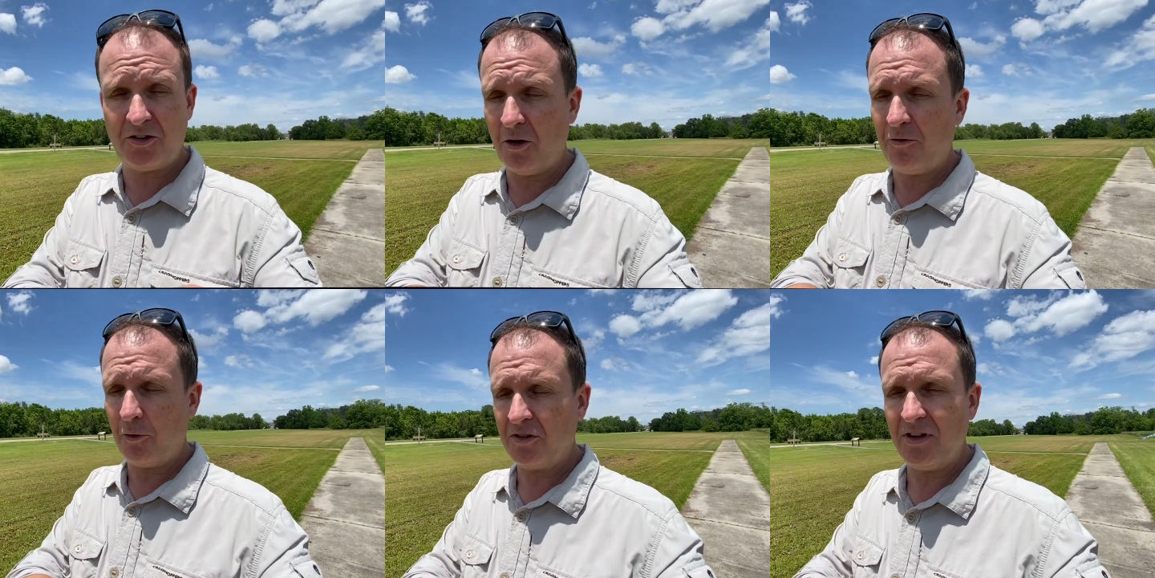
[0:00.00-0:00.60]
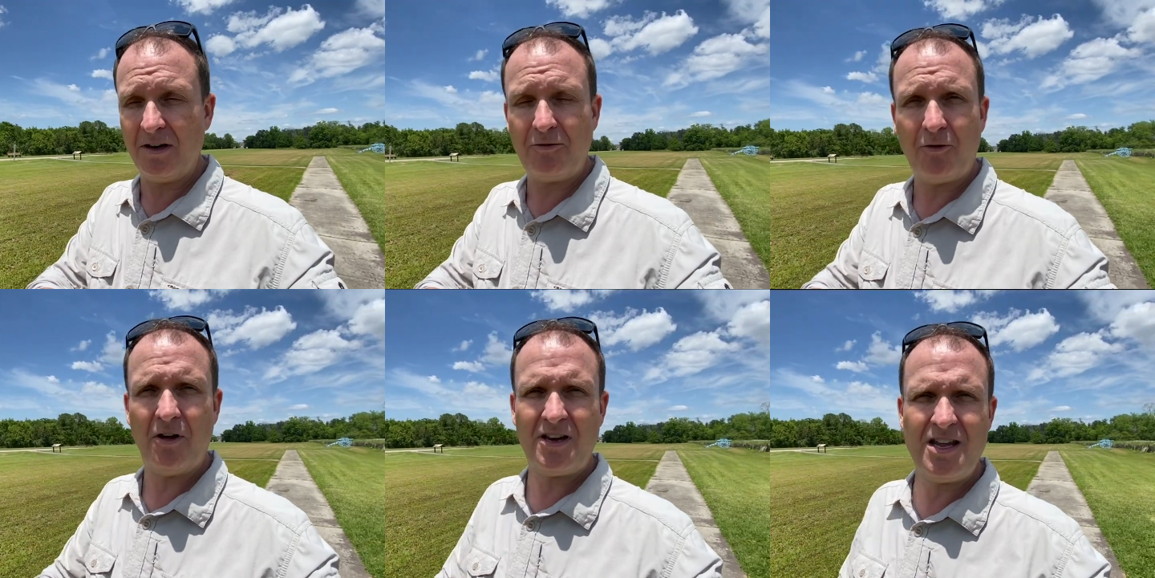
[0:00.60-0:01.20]
assault force that had
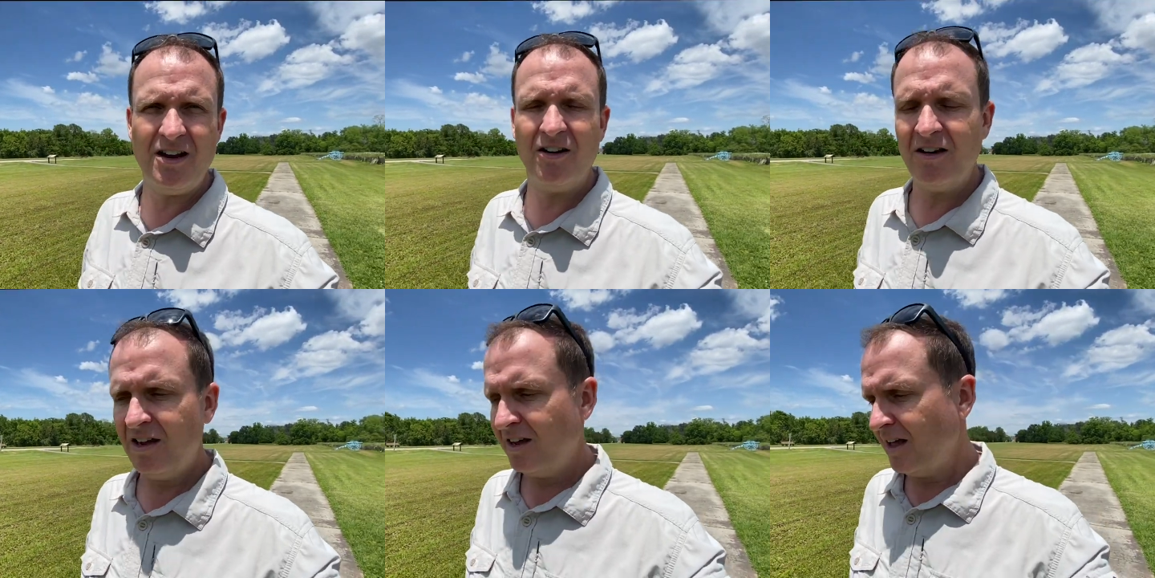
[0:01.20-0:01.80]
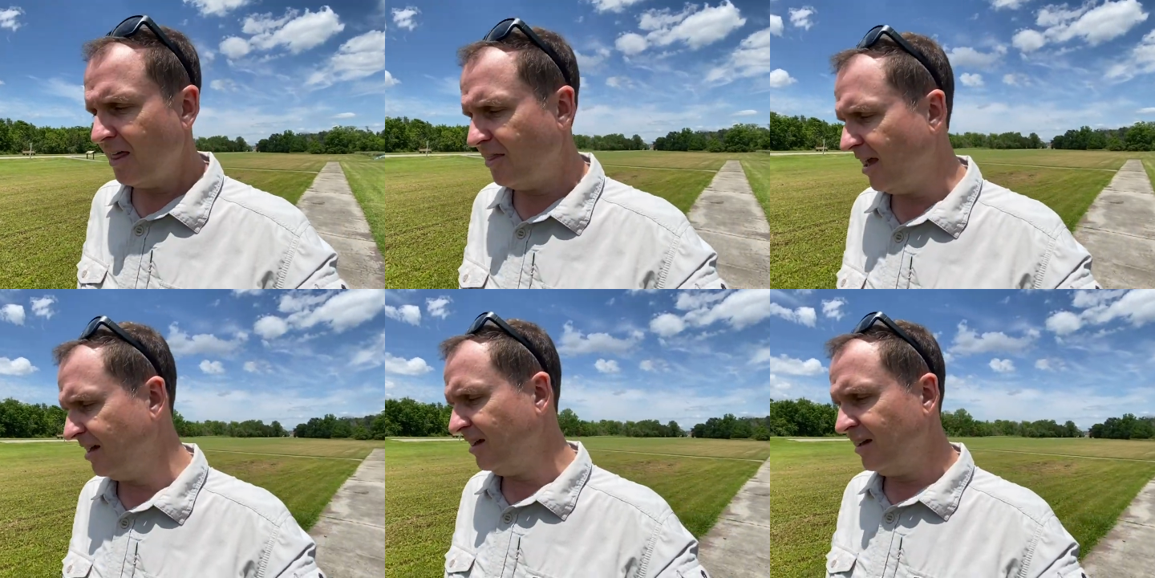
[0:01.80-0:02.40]
fought here,
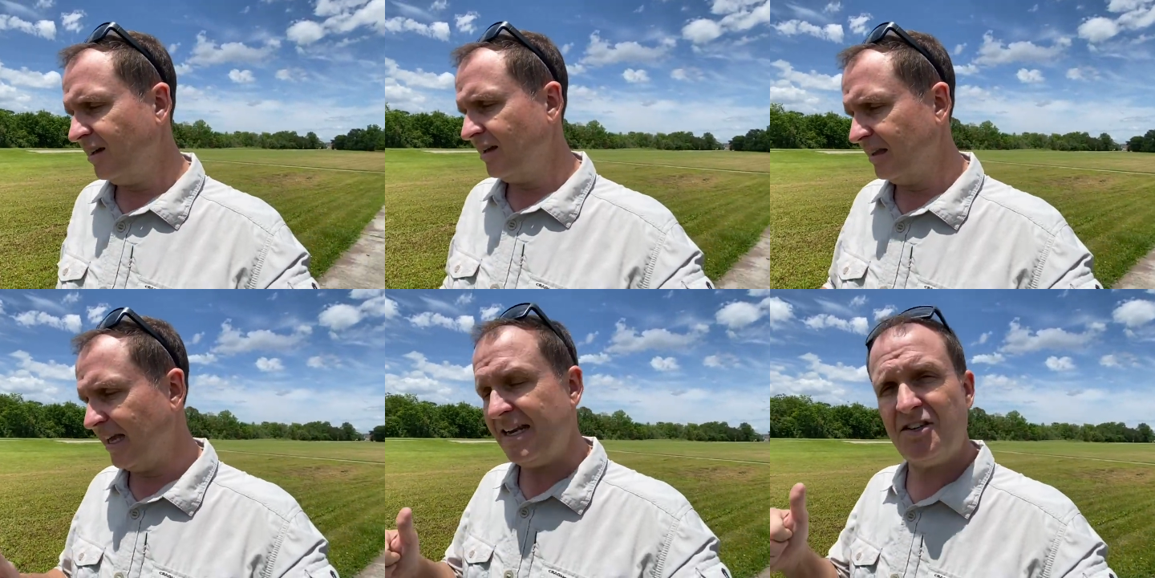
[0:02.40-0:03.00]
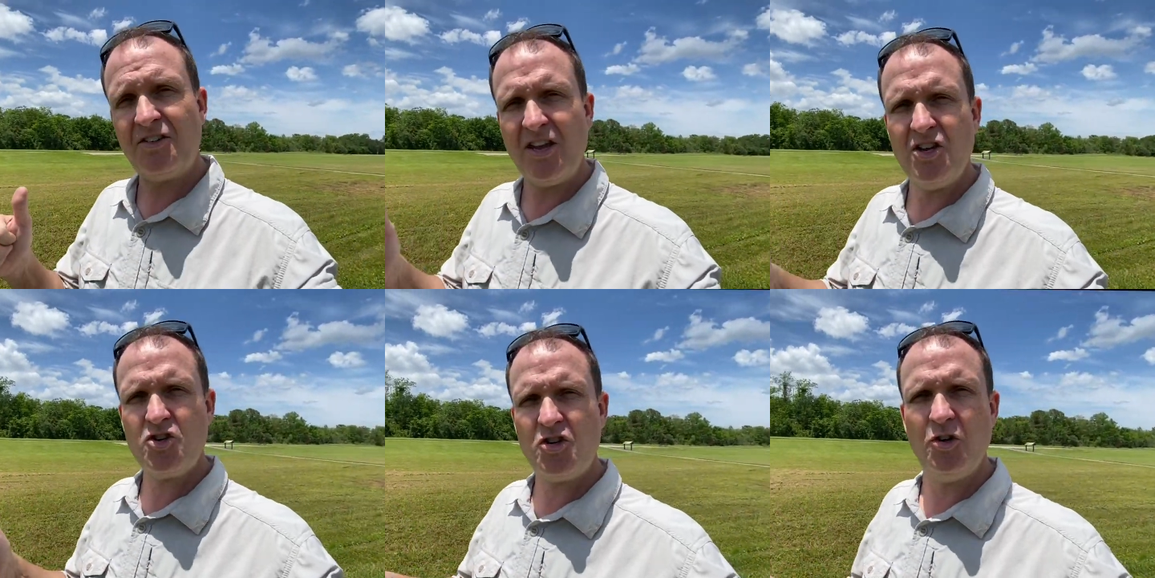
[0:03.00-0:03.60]
then laid
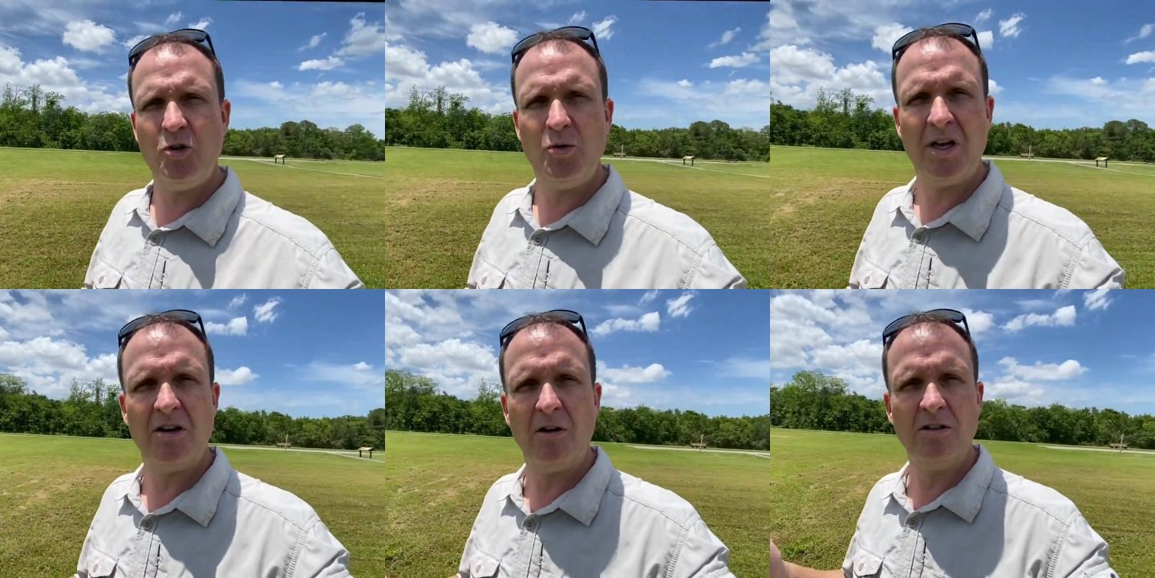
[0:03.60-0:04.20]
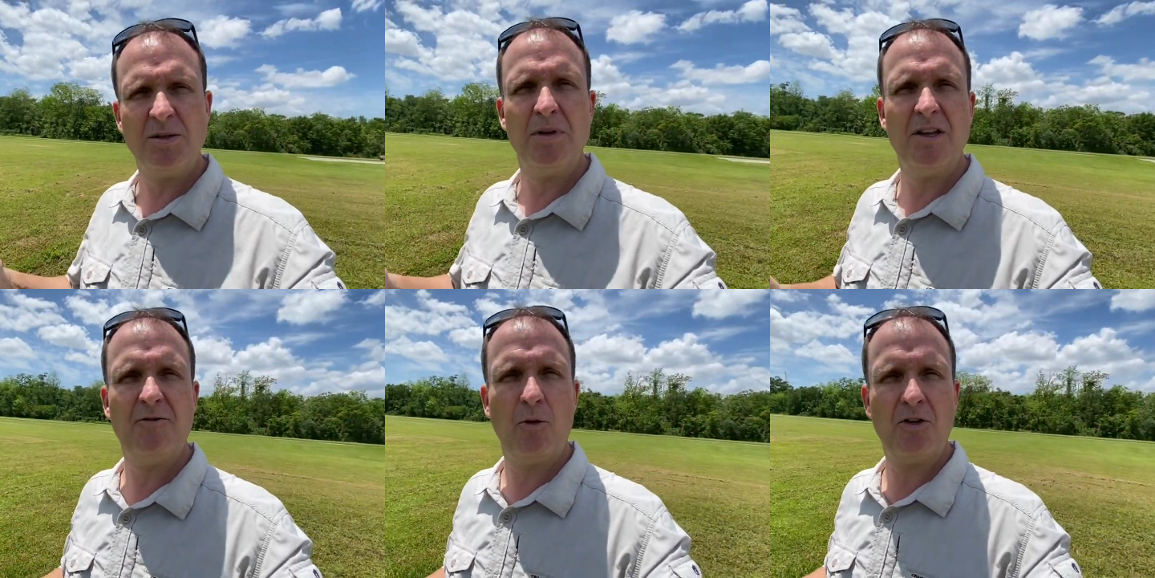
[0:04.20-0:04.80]
siege to and
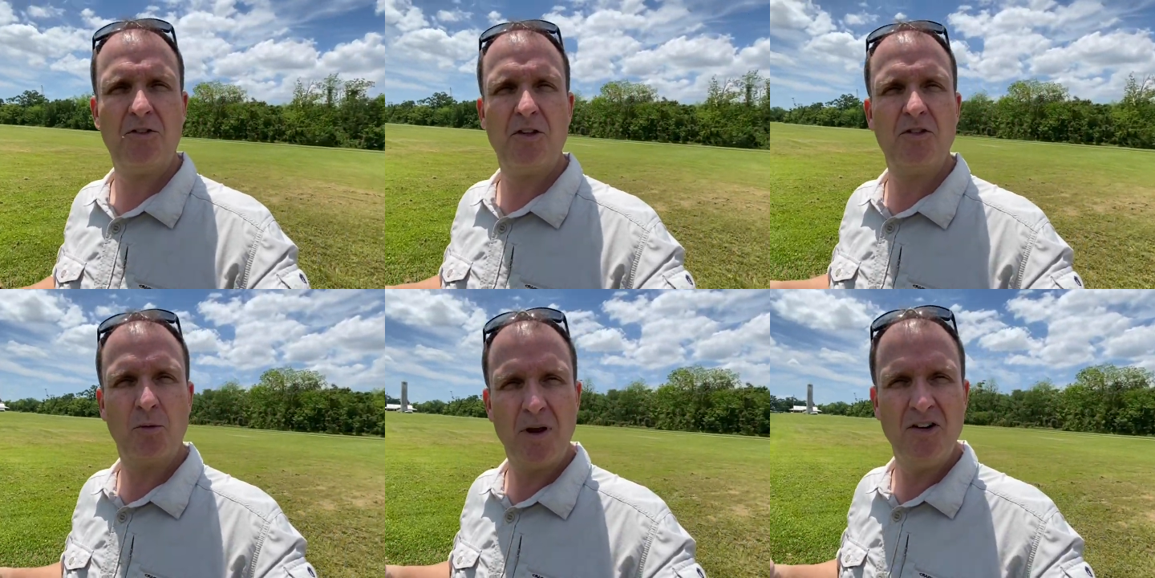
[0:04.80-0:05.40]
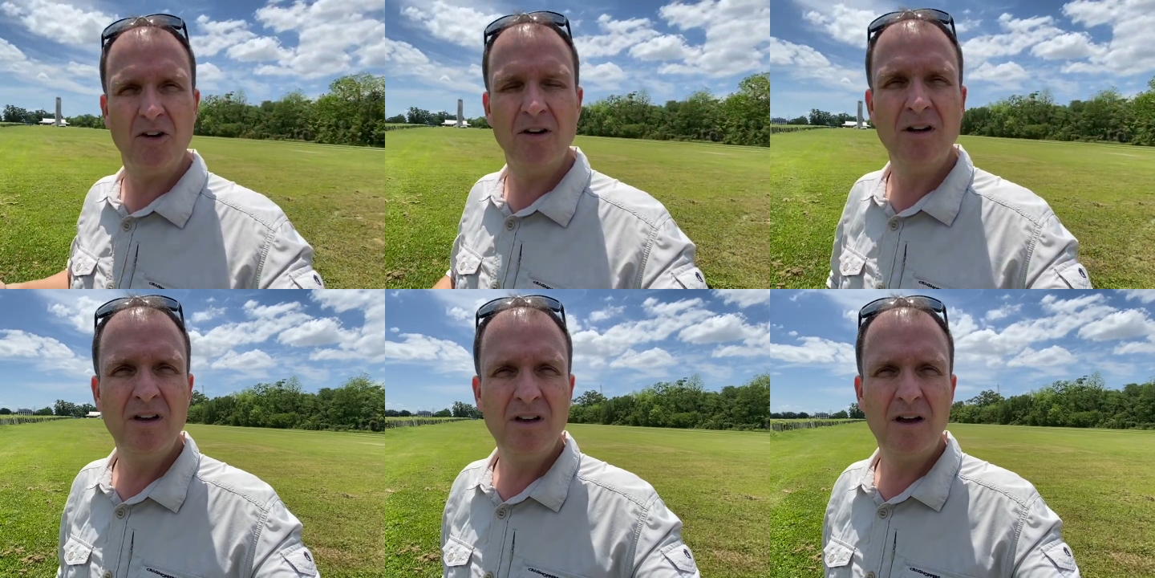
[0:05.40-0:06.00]
ultimately forced the surrender
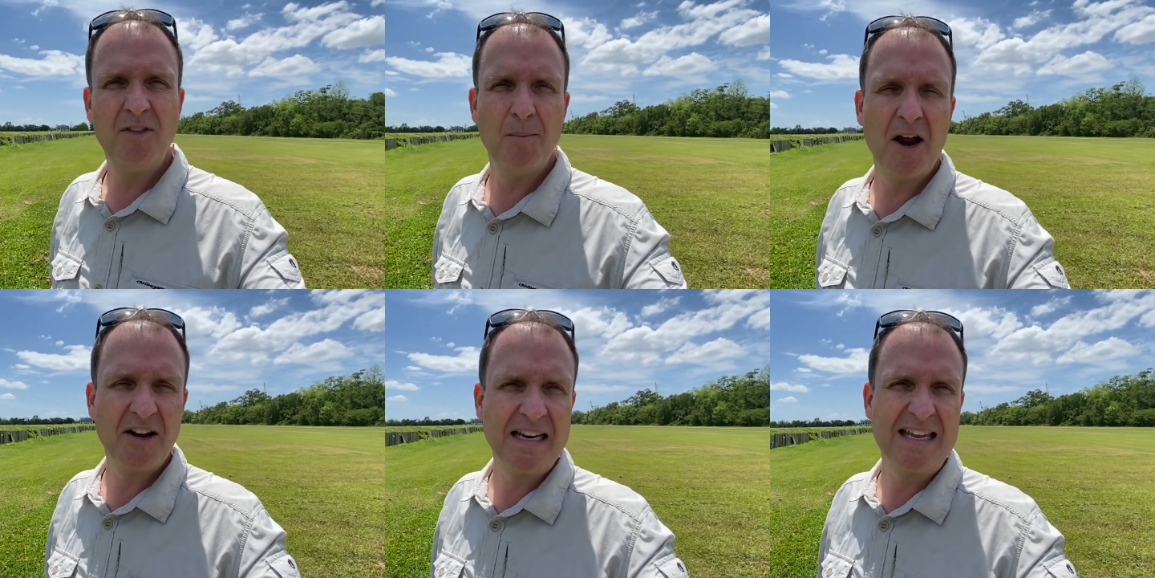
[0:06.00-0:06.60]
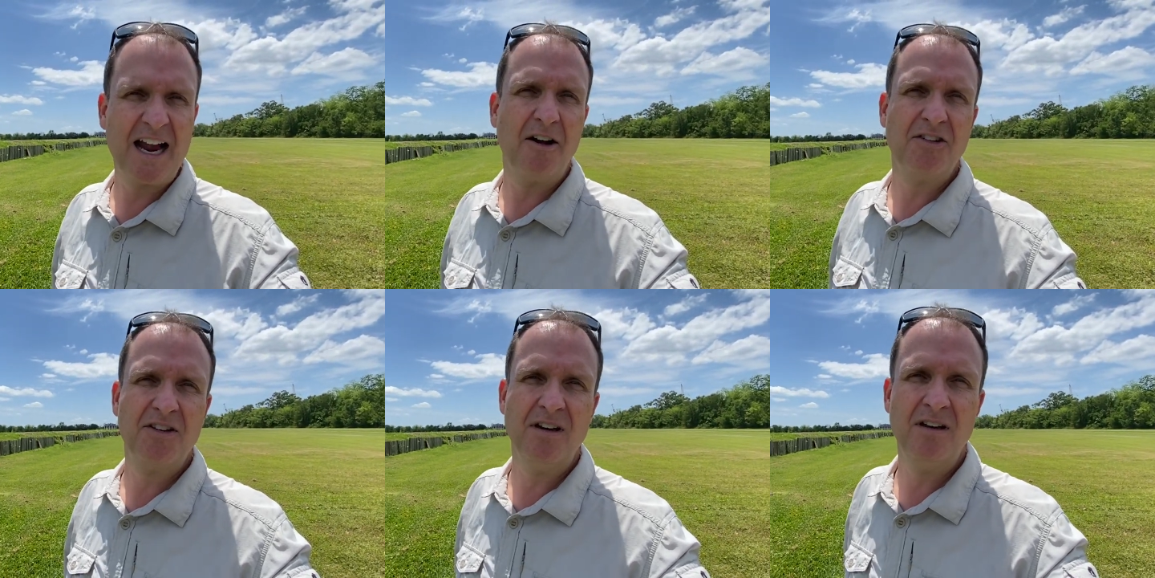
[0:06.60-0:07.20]
of the American
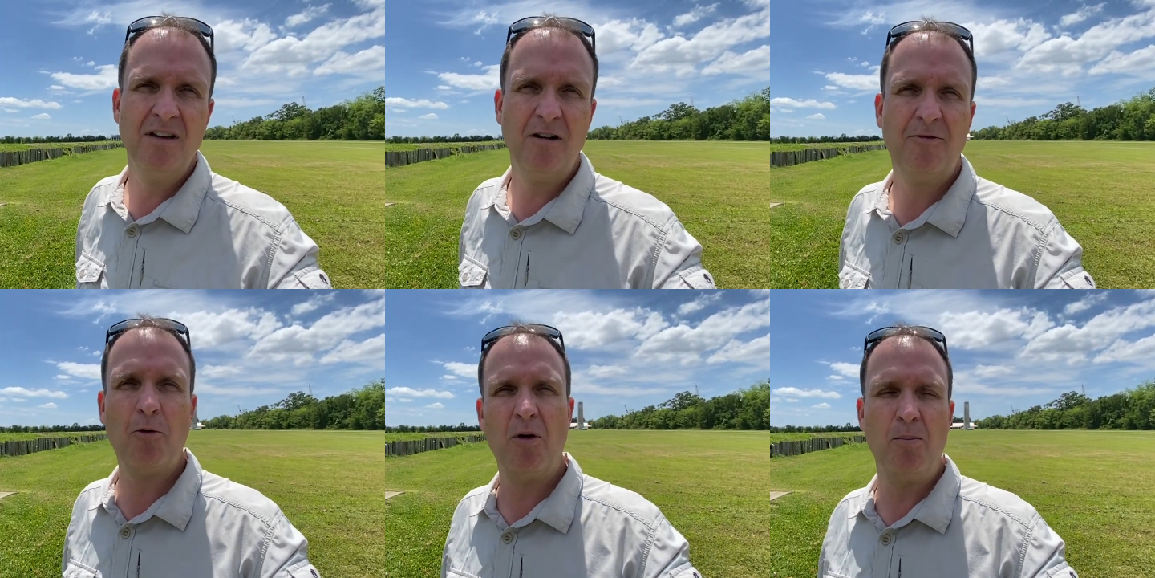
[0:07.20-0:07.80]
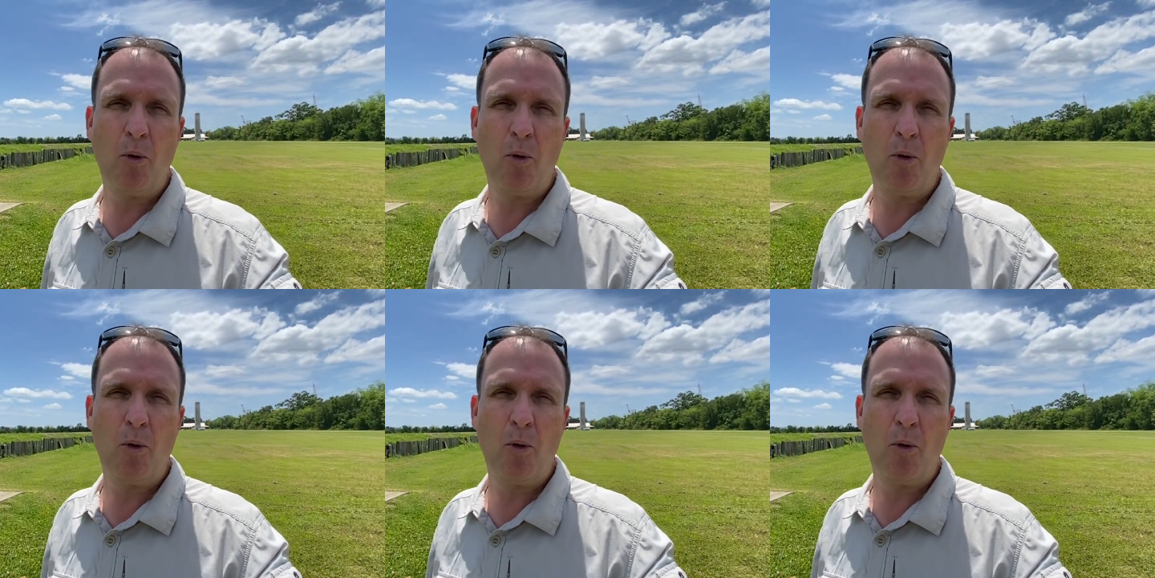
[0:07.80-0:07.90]
garrison of Fort